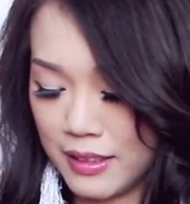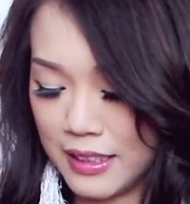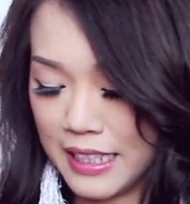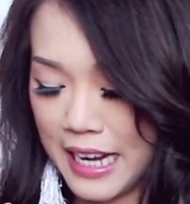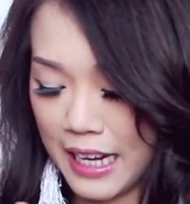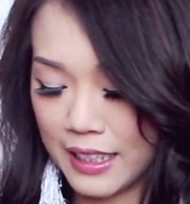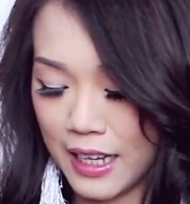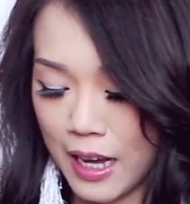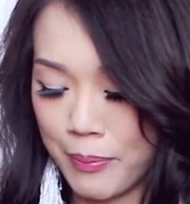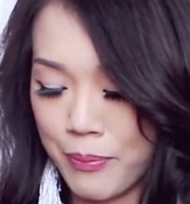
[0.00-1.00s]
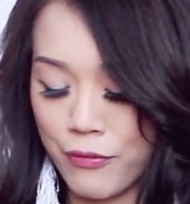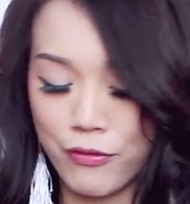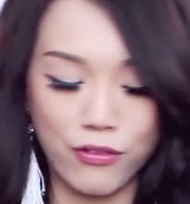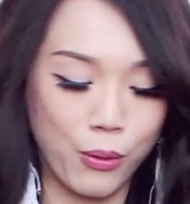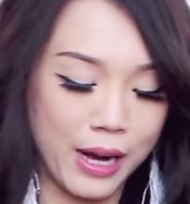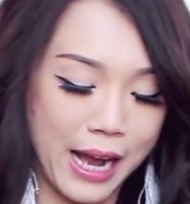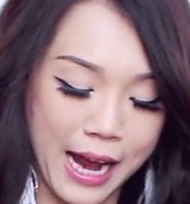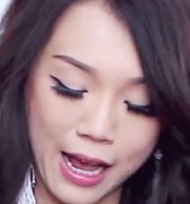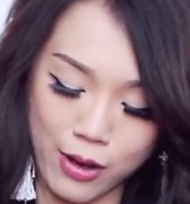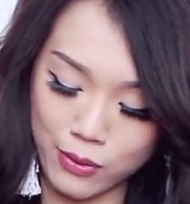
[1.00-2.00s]
nicked up for
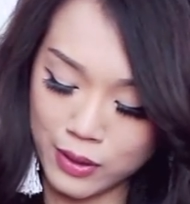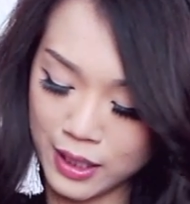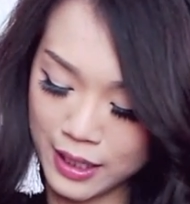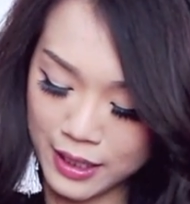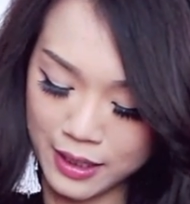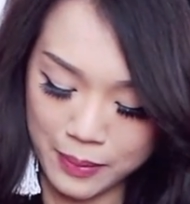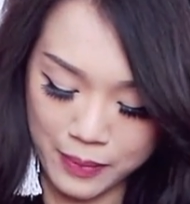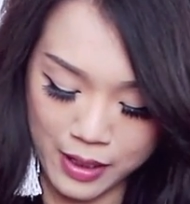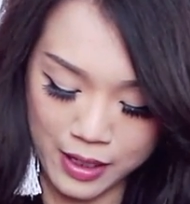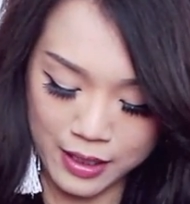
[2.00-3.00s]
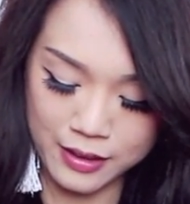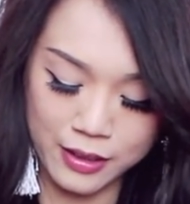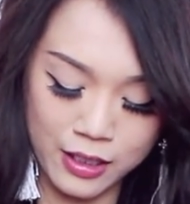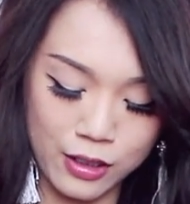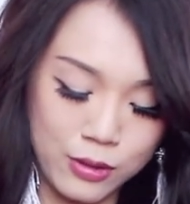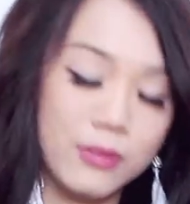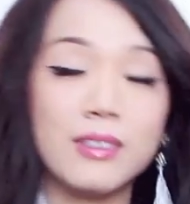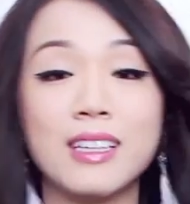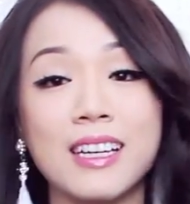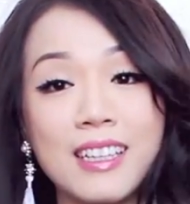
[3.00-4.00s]
now, but you know,
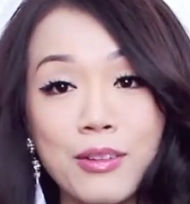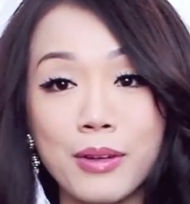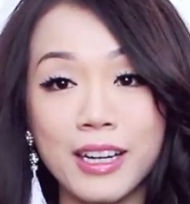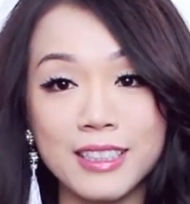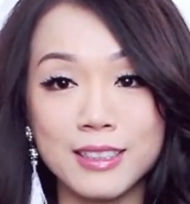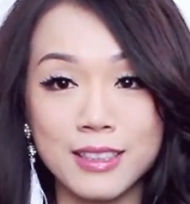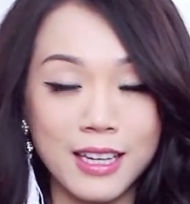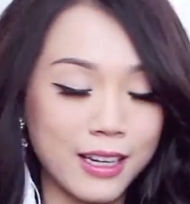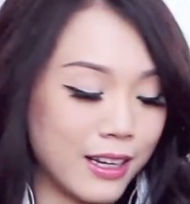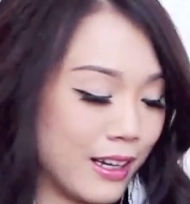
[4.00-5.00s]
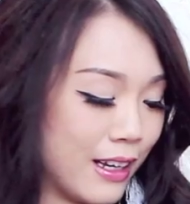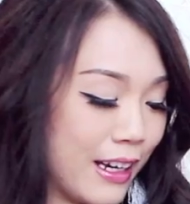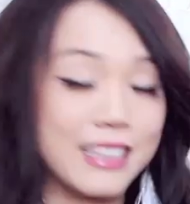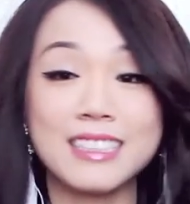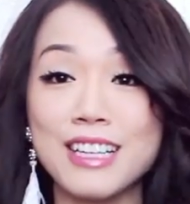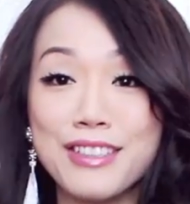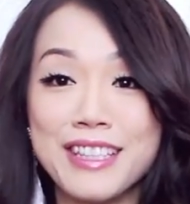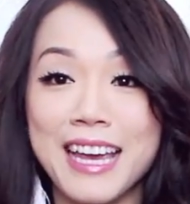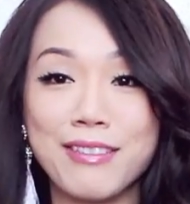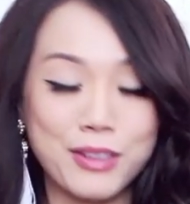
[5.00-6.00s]
it did what it, it like. It's still
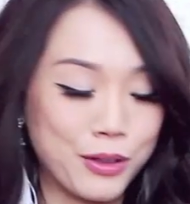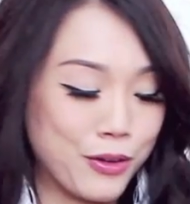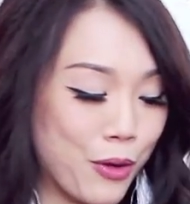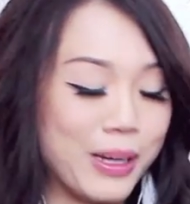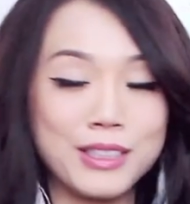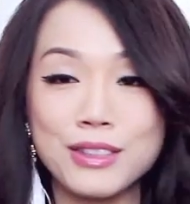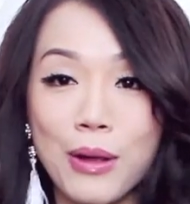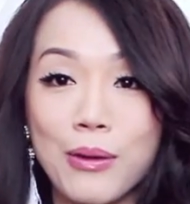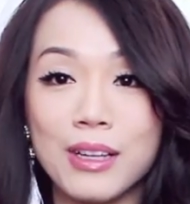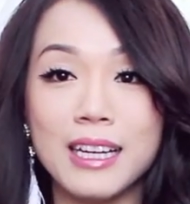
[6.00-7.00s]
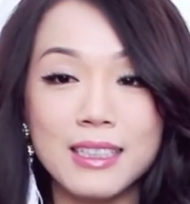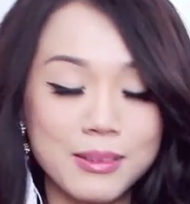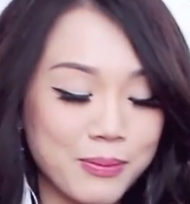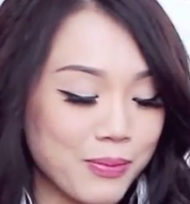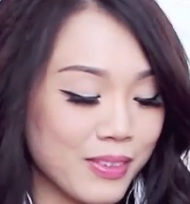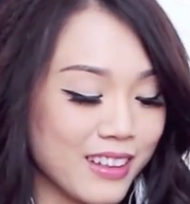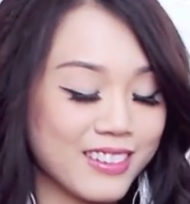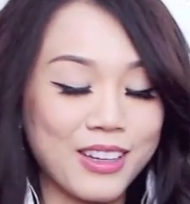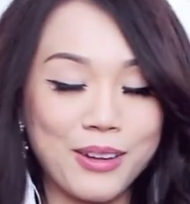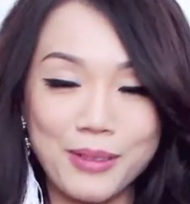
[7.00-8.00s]
safe, so nobody stole it.
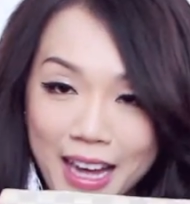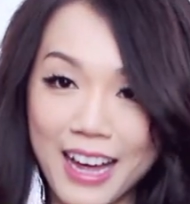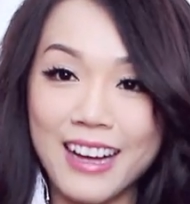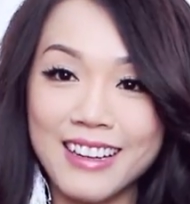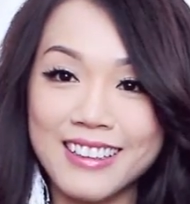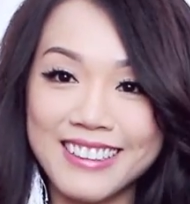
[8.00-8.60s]
So yeah.